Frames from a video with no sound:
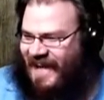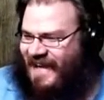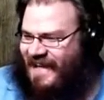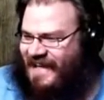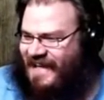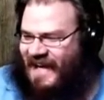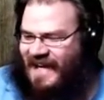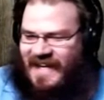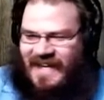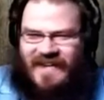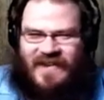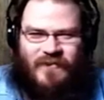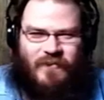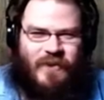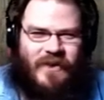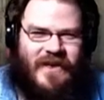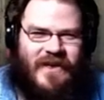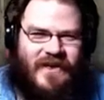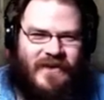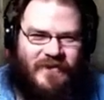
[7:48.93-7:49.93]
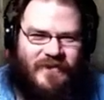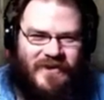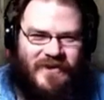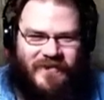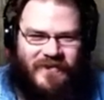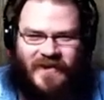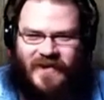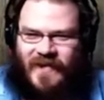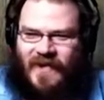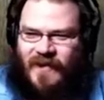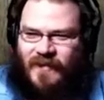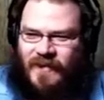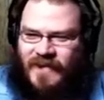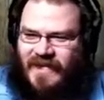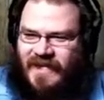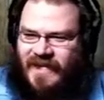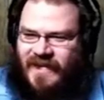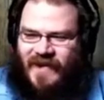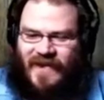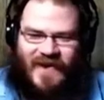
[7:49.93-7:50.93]
I need to play them to figure out what they
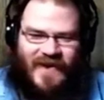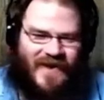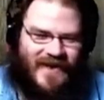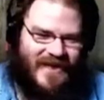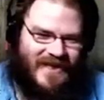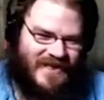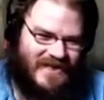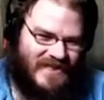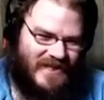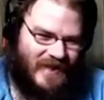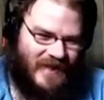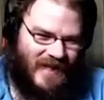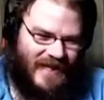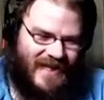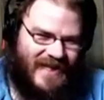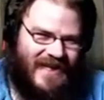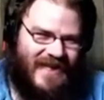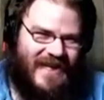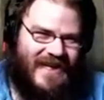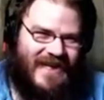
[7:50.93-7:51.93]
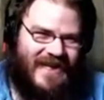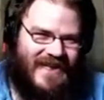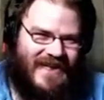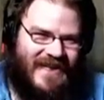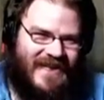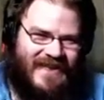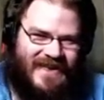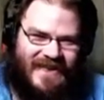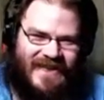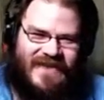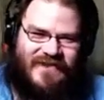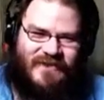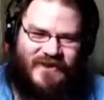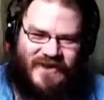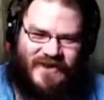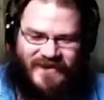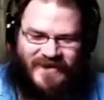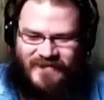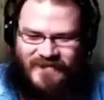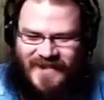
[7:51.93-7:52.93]
are, and label
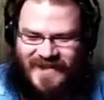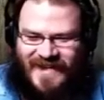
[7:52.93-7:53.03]
them.